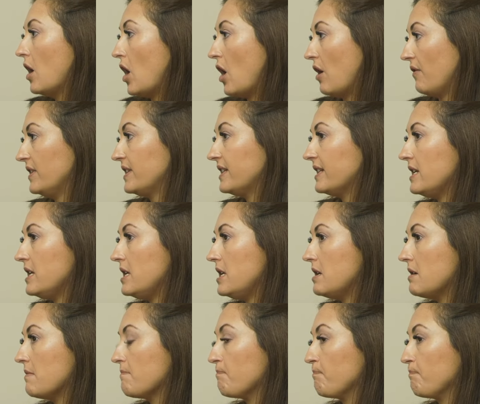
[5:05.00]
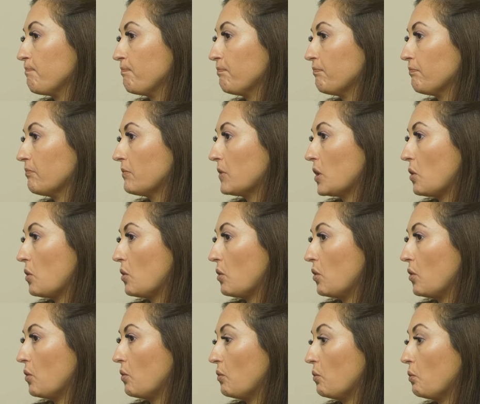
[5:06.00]
Obviously,
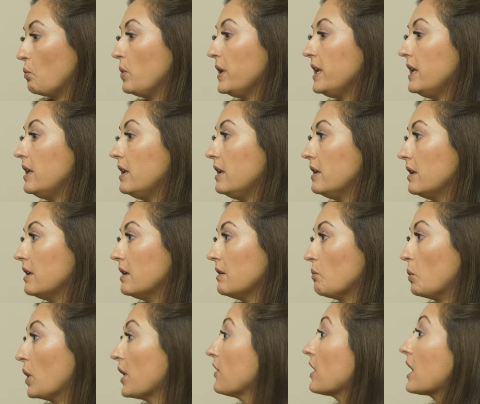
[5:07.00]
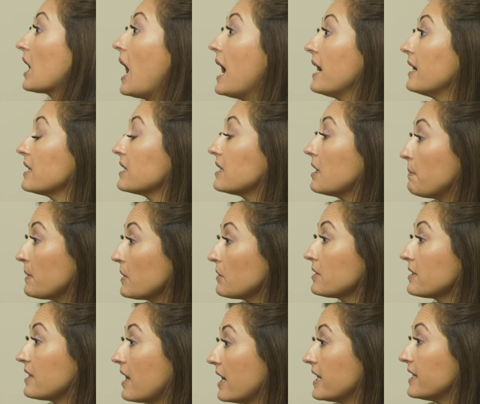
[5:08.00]
what are the kind of typical
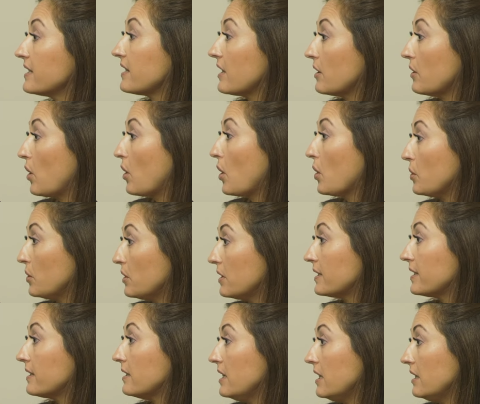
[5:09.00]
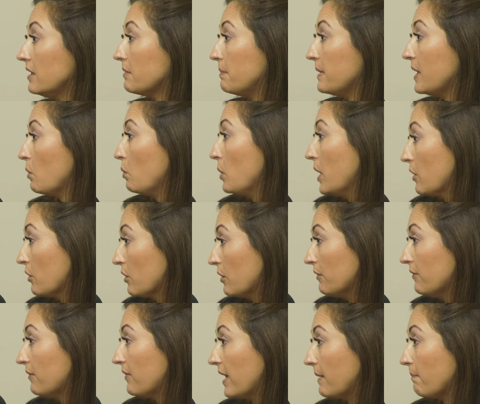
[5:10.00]
signs that owners need to be aware
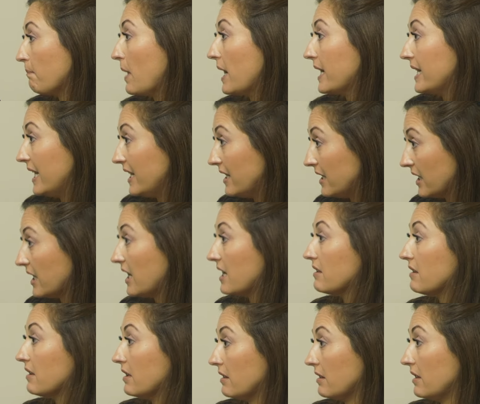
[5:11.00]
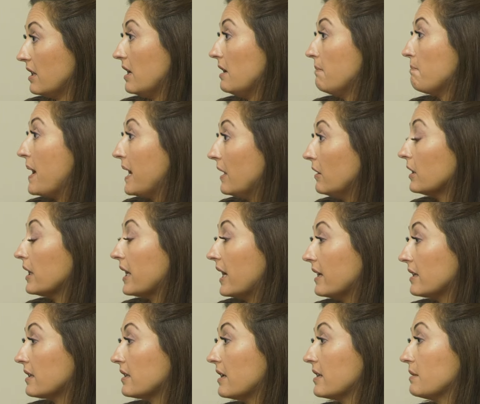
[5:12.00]
of that might indicate that their male
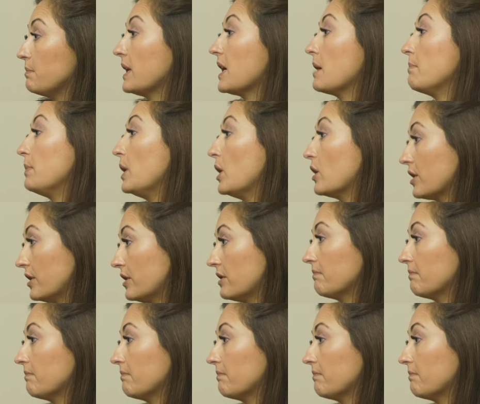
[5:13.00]
cat has become blocked?